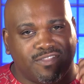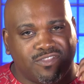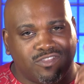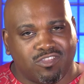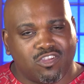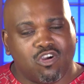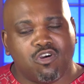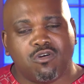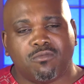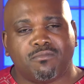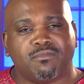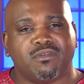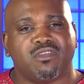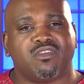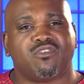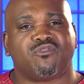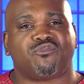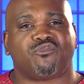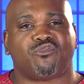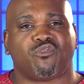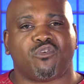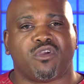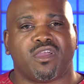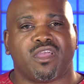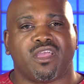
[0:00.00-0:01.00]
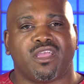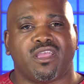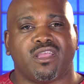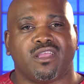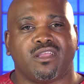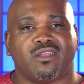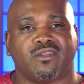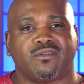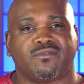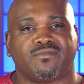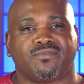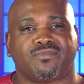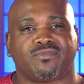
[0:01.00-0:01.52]
Don't be afraid.
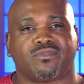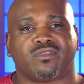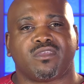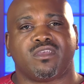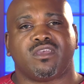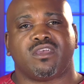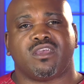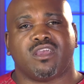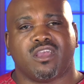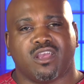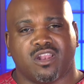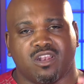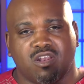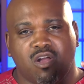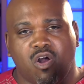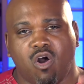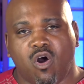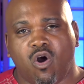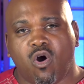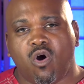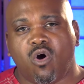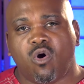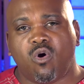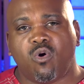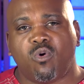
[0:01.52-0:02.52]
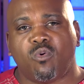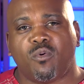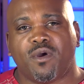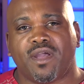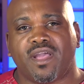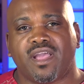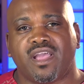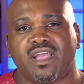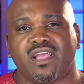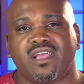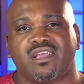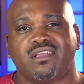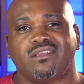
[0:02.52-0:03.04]

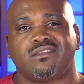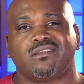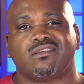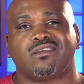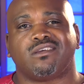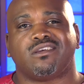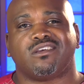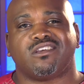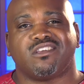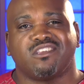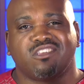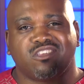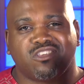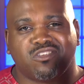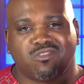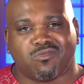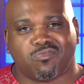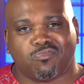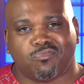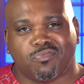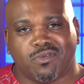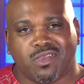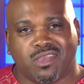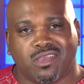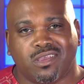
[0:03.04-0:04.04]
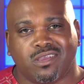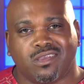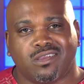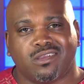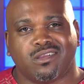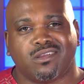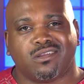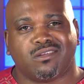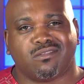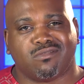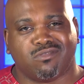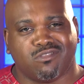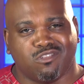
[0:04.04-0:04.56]
Always speak
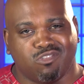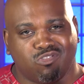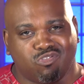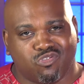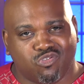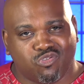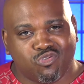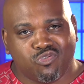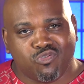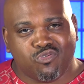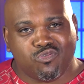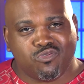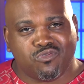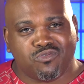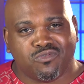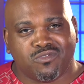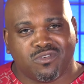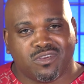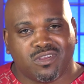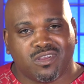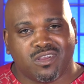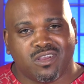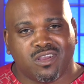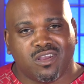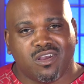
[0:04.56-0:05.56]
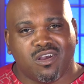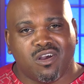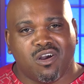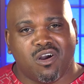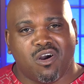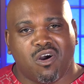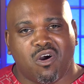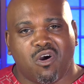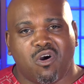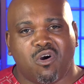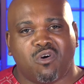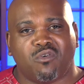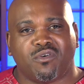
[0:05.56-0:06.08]
truth.
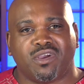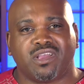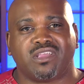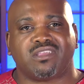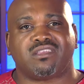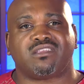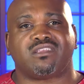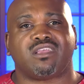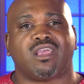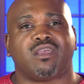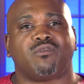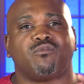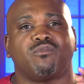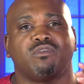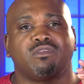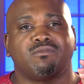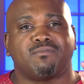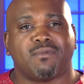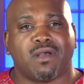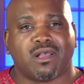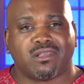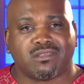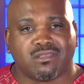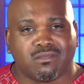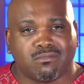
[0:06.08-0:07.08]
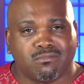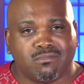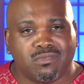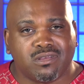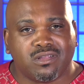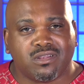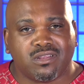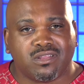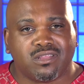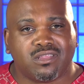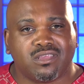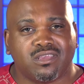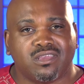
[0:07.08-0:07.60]
Always take
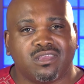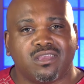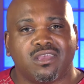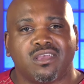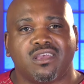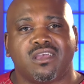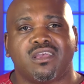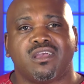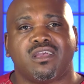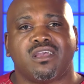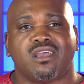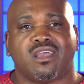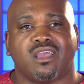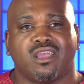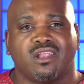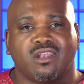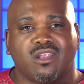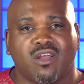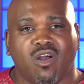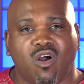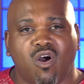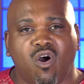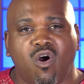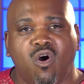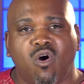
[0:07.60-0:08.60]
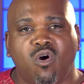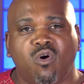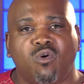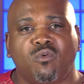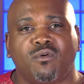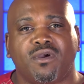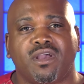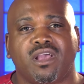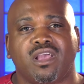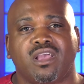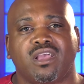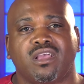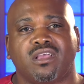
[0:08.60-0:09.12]
responsibility. And
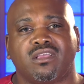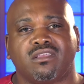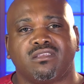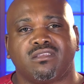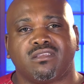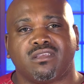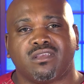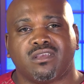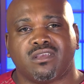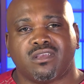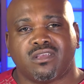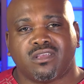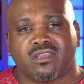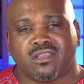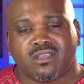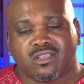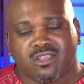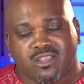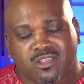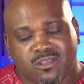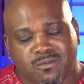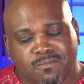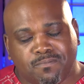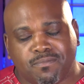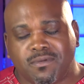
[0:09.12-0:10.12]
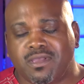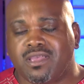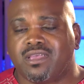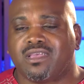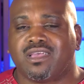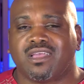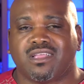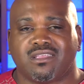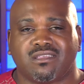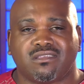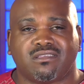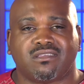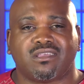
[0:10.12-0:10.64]
always speak
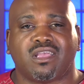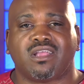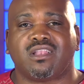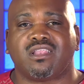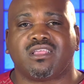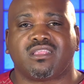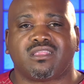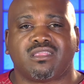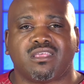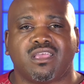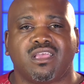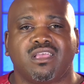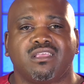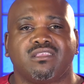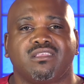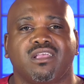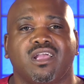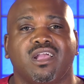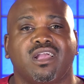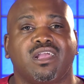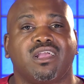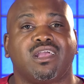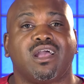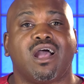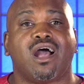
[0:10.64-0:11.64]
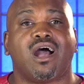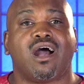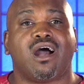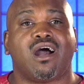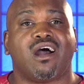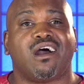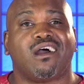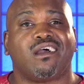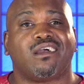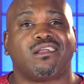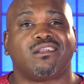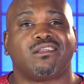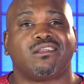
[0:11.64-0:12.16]
and say the things that God